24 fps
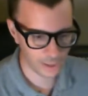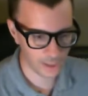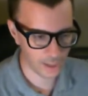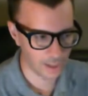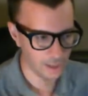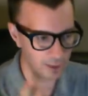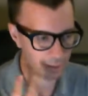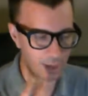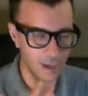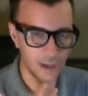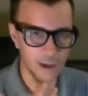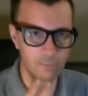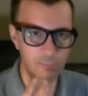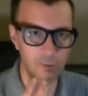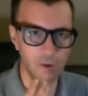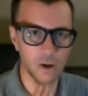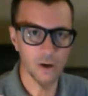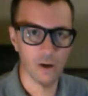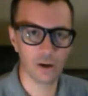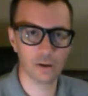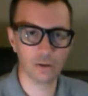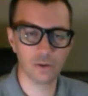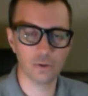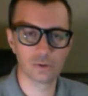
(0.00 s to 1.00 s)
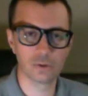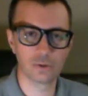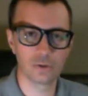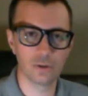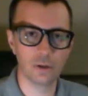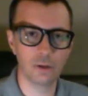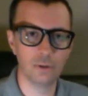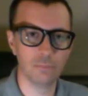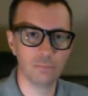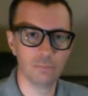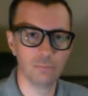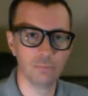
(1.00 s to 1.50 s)
and have the audio
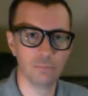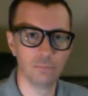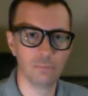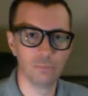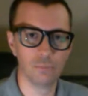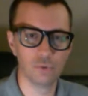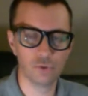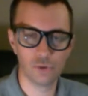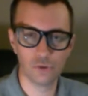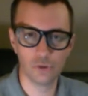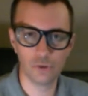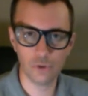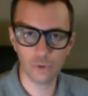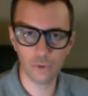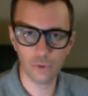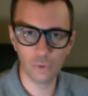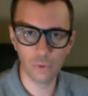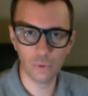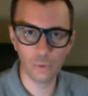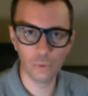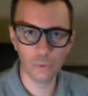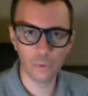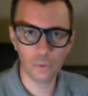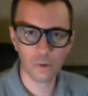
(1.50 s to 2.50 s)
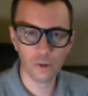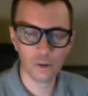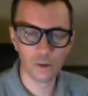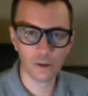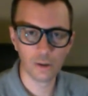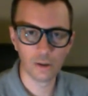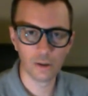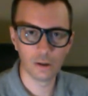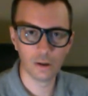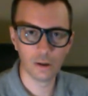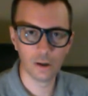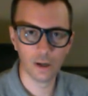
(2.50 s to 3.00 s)
stream to you
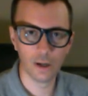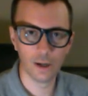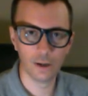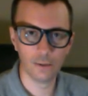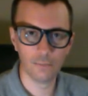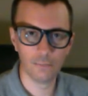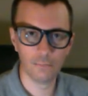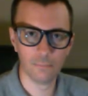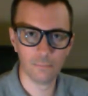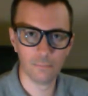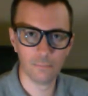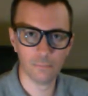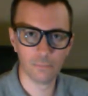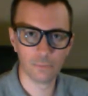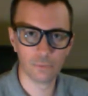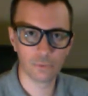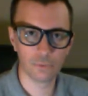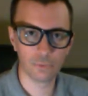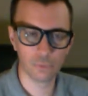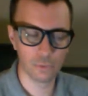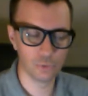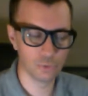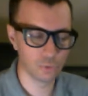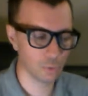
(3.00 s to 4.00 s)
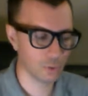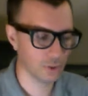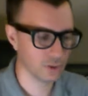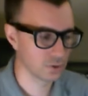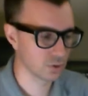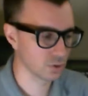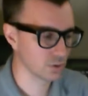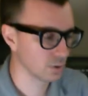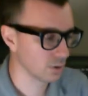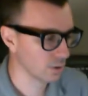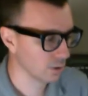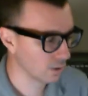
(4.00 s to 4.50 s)
through Twitch.
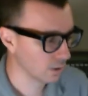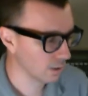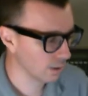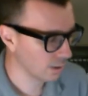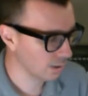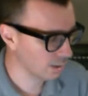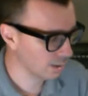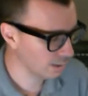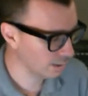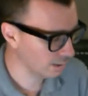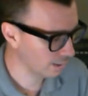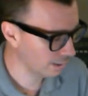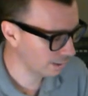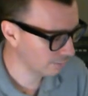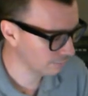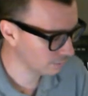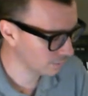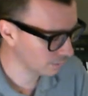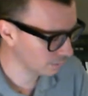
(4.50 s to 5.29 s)
I've done a